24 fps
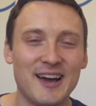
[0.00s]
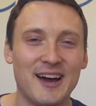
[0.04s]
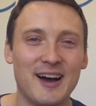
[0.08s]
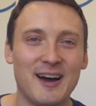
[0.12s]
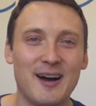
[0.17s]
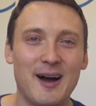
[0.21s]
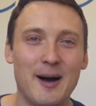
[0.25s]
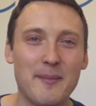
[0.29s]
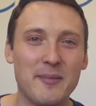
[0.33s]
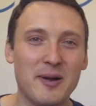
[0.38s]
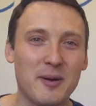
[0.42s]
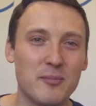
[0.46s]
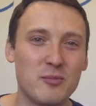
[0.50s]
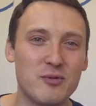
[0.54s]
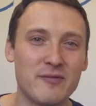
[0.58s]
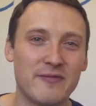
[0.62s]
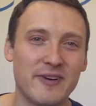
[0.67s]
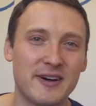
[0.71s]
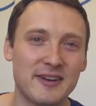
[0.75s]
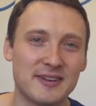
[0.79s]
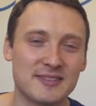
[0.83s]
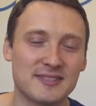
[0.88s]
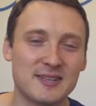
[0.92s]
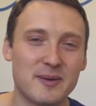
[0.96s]
Uh, I'm going to
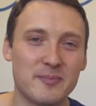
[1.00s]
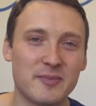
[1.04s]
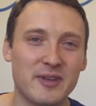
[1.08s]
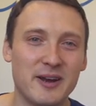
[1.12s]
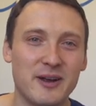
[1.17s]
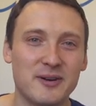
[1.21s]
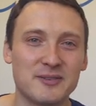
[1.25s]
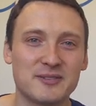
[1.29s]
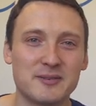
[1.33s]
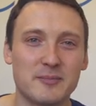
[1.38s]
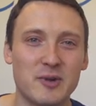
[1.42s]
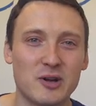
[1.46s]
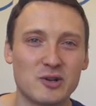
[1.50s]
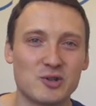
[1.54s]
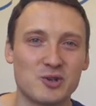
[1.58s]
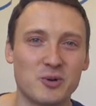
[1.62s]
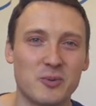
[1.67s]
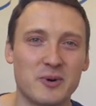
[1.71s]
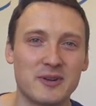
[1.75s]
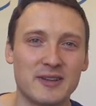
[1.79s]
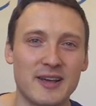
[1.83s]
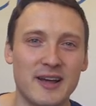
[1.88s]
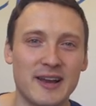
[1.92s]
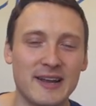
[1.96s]
move on to something else. I'm not
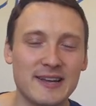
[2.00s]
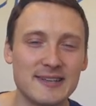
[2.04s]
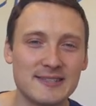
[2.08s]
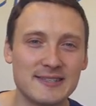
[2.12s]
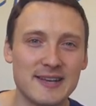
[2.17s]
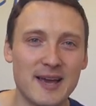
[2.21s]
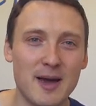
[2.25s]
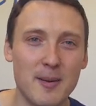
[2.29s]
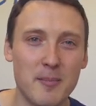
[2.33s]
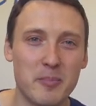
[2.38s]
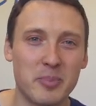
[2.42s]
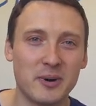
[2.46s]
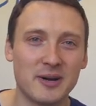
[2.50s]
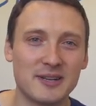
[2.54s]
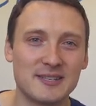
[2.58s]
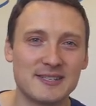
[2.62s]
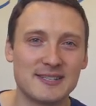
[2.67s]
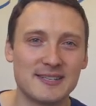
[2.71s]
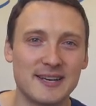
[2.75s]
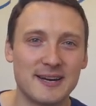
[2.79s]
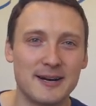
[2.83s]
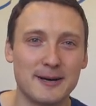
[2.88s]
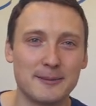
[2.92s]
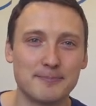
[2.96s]
sure what that is yet,
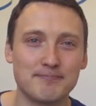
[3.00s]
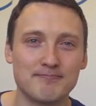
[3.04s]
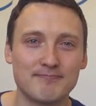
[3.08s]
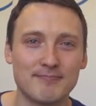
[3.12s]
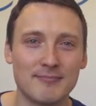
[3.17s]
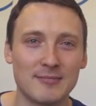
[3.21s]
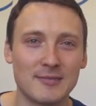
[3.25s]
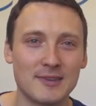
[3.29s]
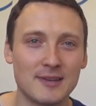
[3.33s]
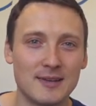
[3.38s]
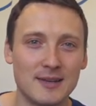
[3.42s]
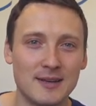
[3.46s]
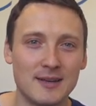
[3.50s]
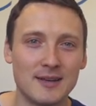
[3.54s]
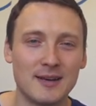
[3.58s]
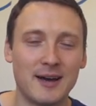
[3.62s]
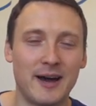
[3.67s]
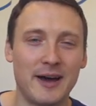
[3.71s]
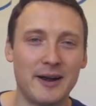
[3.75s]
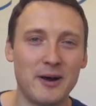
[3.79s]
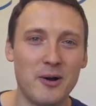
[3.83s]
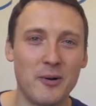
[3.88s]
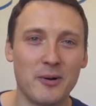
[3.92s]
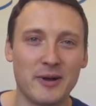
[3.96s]
but um,
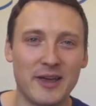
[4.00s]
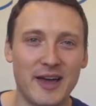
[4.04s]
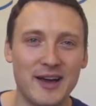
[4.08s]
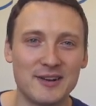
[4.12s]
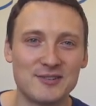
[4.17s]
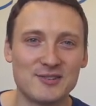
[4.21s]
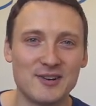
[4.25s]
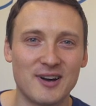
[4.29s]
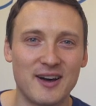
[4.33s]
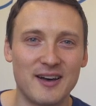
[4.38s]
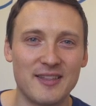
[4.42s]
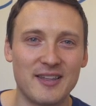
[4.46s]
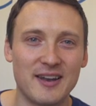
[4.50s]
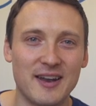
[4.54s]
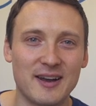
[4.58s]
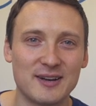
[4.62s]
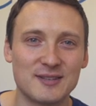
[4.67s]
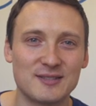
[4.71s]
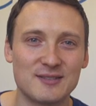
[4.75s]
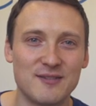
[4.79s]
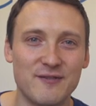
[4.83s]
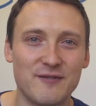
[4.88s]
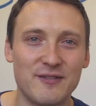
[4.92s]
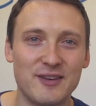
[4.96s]
I don't know. I'll catch you on the
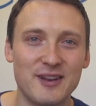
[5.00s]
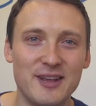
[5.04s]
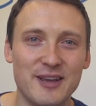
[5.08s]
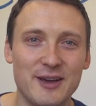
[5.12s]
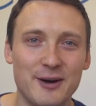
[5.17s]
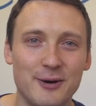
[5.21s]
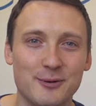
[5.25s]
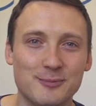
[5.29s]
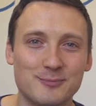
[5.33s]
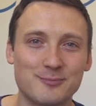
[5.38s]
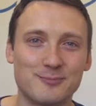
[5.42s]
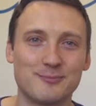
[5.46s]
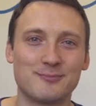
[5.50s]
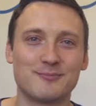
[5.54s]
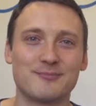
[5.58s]
next video.